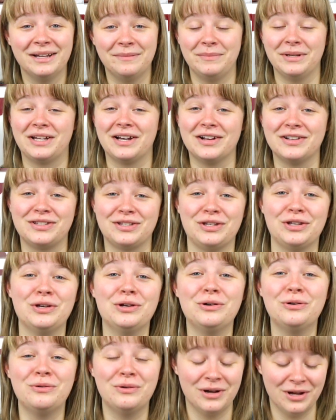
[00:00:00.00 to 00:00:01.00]
because
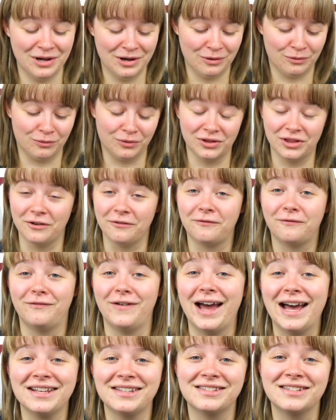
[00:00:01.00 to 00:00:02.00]
you were the
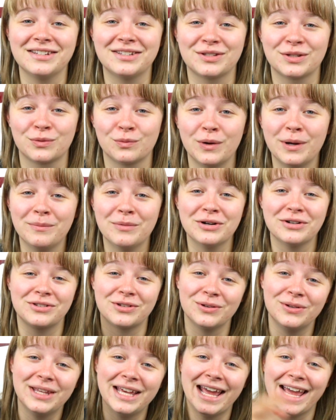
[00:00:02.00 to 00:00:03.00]
fastest swimmer
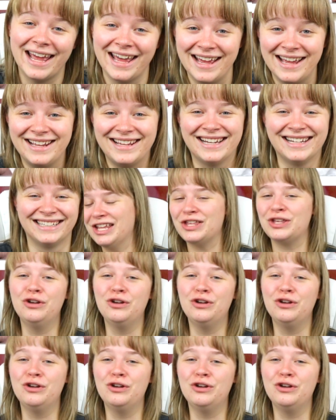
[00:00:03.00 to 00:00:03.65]
to the egg.